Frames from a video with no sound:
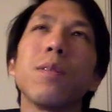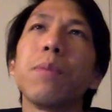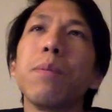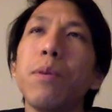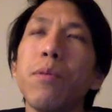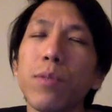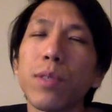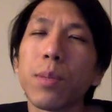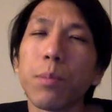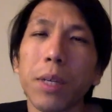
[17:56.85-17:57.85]
Maybe with
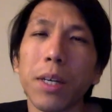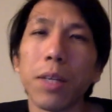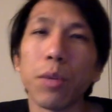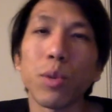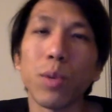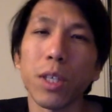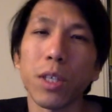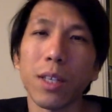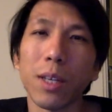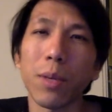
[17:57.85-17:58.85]
some
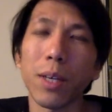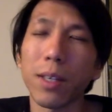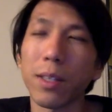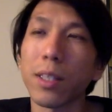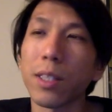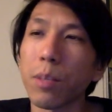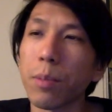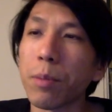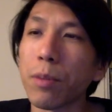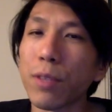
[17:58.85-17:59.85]
illustration. That way, it's gonna
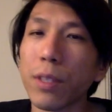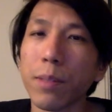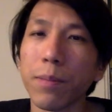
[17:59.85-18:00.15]
be more fun.